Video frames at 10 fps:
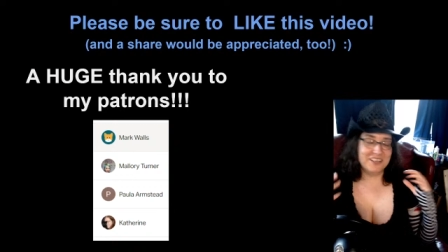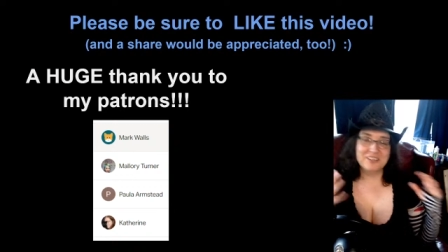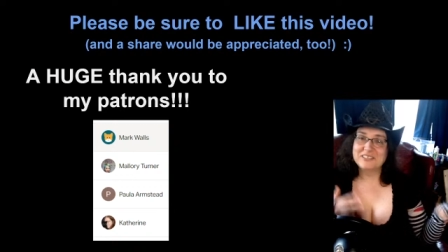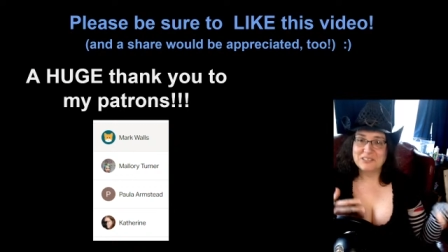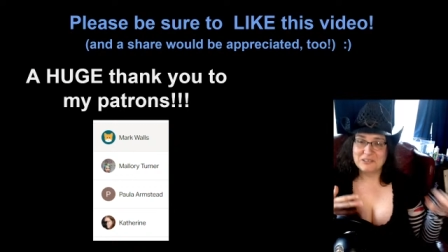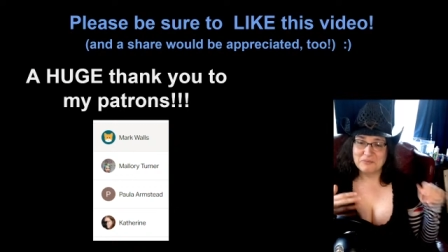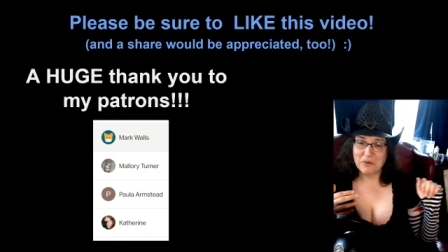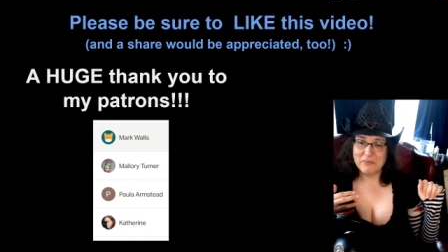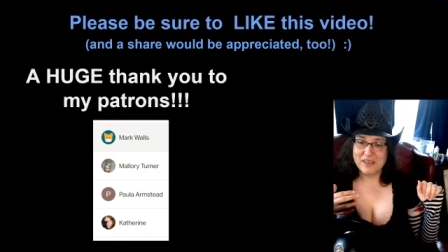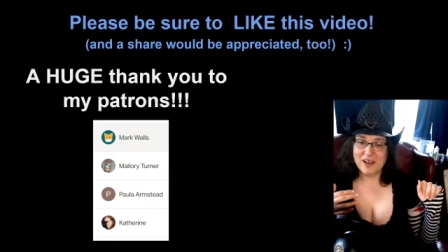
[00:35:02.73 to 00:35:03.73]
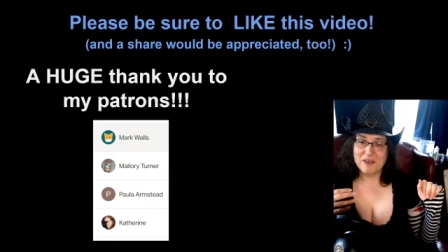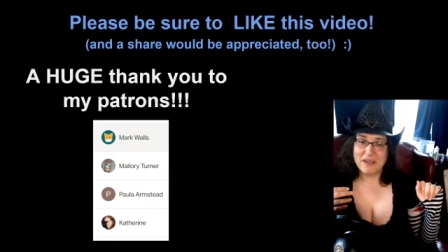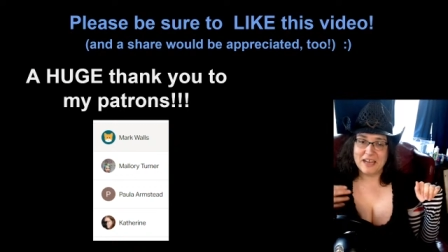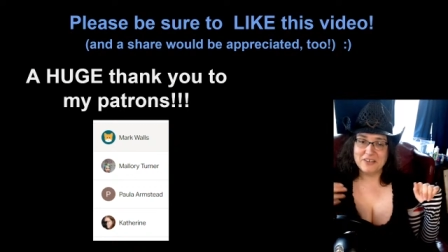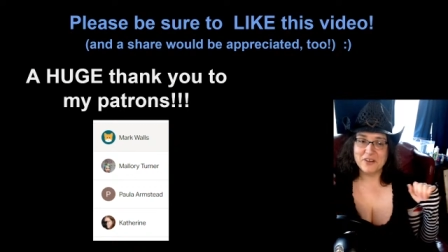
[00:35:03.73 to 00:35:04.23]
you to support me on
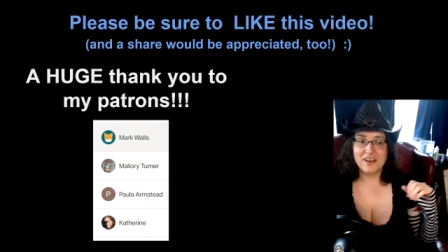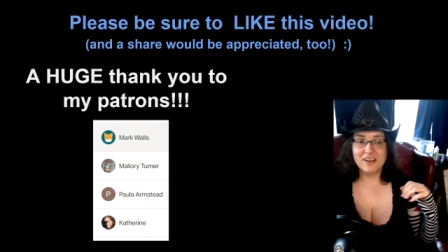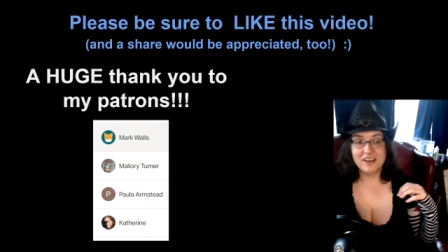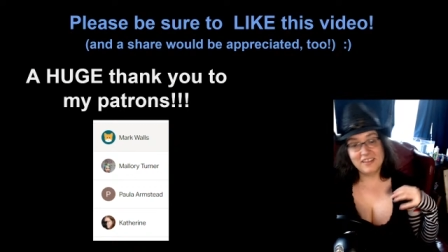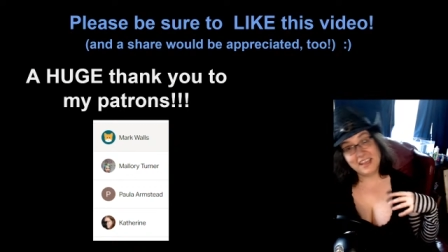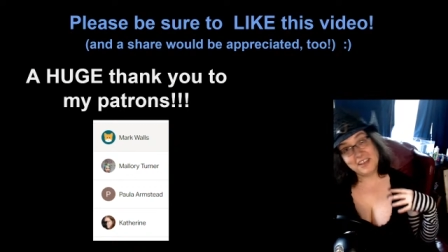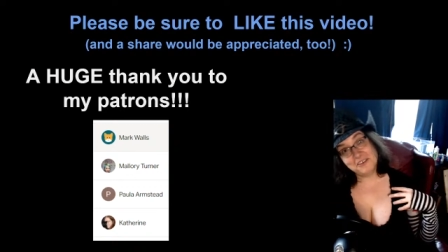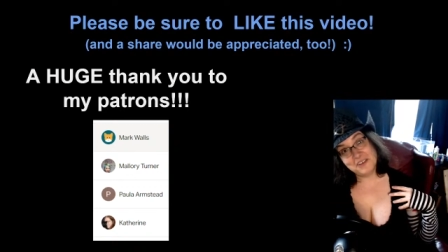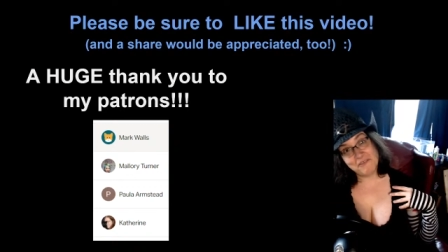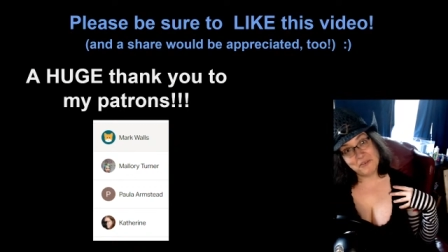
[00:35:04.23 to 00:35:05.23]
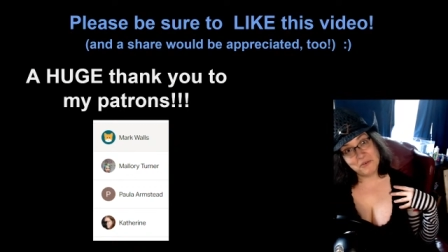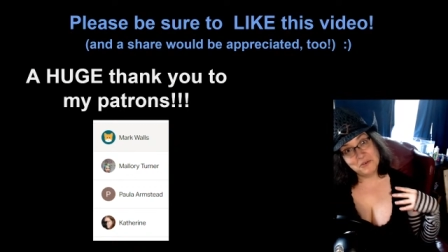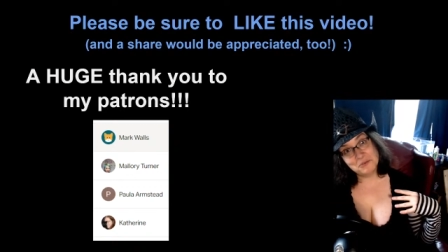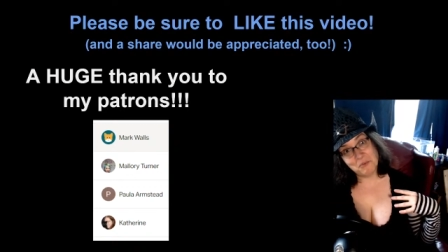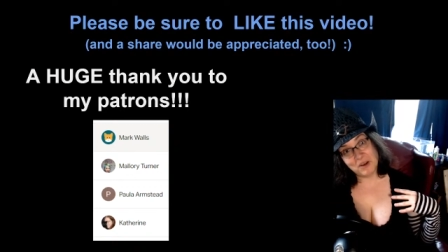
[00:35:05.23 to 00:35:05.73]
Patreon, and thank you to everyone
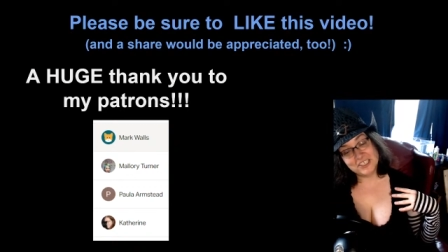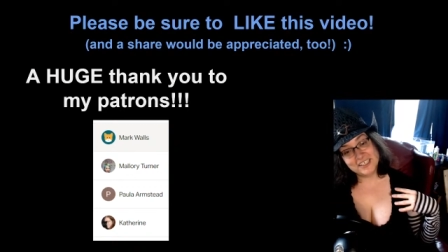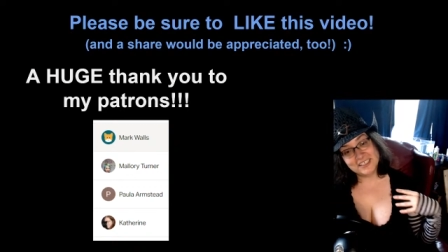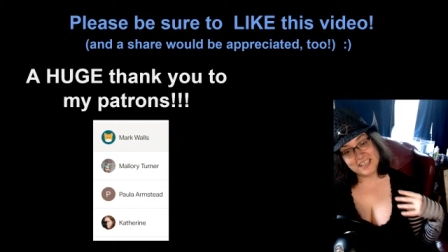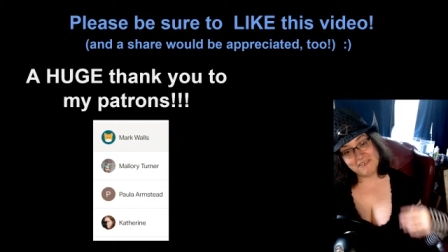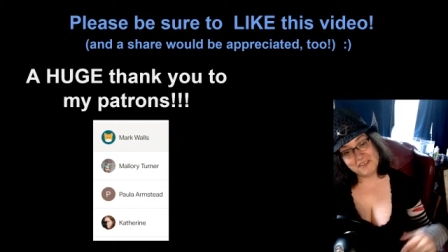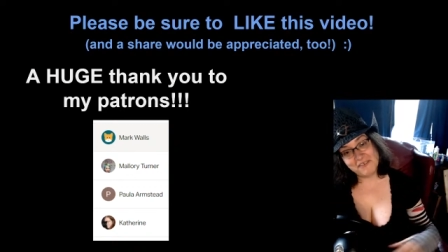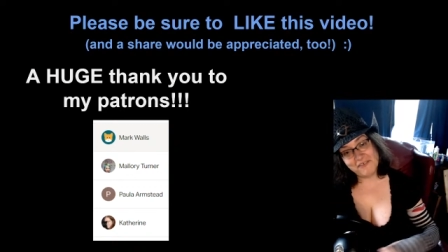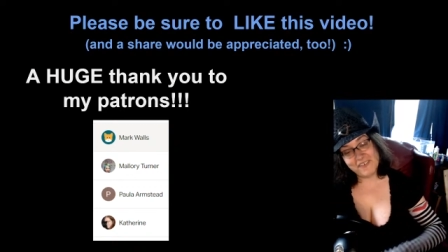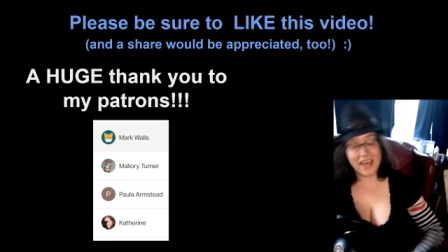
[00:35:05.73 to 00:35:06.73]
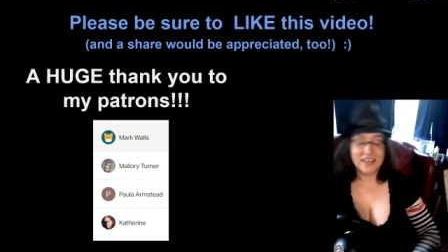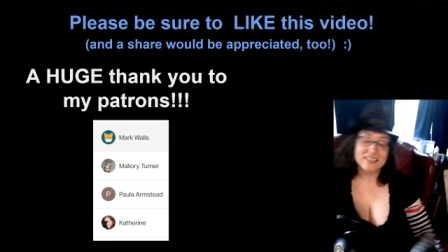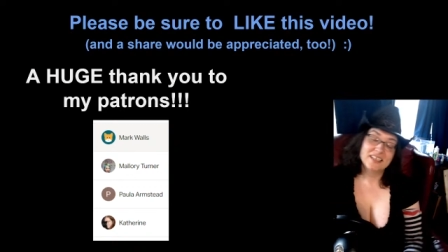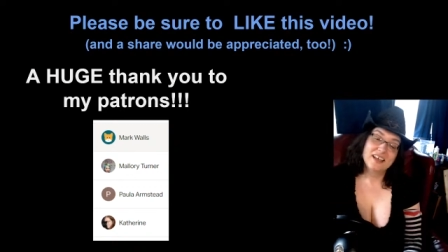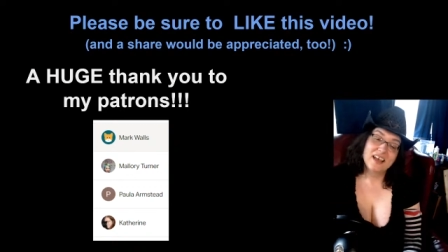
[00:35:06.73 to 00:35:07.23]
who's watching this after the fact.